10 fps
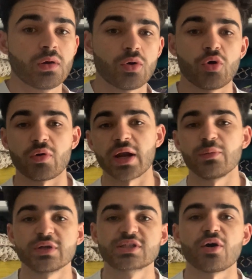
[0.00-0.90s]
Alrighty,
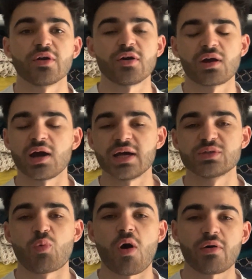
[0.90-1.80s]
what is going on, guys?
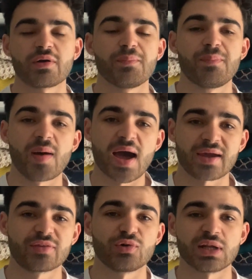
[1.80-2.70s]
Welcome
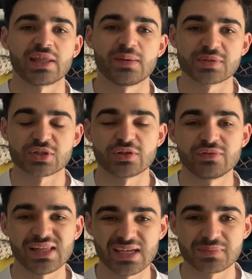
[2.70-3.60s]
back to another episode of
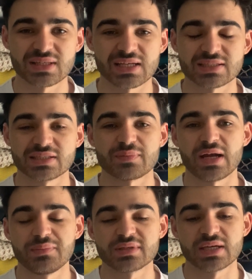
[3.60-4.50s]
Liam's Lessons. My
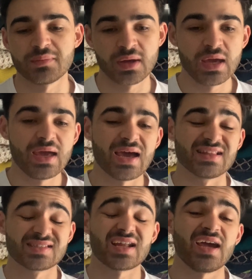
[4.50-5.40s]
name's Liam,
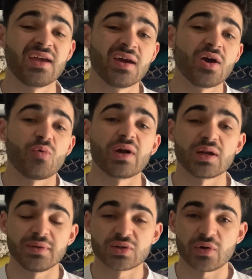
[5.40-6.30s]
and today we're going
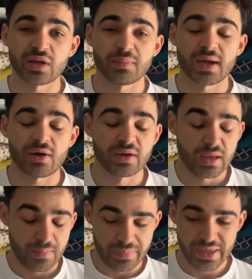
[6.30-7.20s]
to be talking about
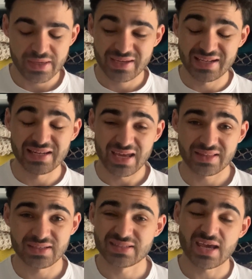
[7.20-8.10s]
being
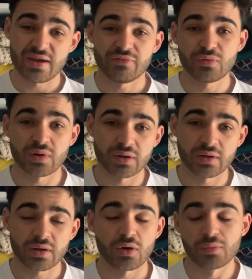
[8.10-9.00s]
connected to everyone,
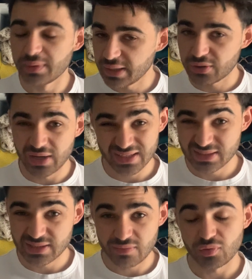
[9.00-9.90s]
or being connected
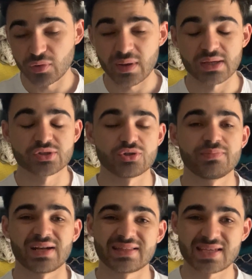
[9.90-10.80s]
to everyone around you,
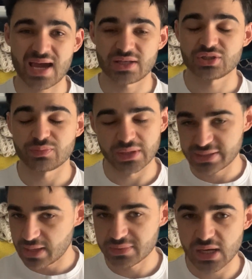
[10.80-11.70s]
but at the
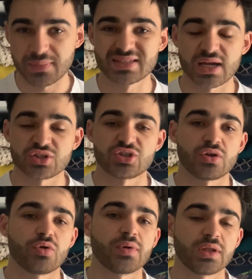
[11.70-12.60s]
same time attached to
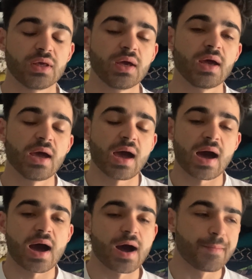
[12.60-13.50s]
nobody.
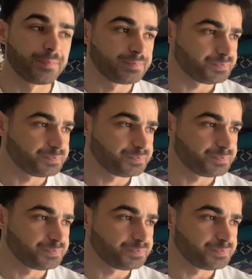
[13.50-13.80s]
Um,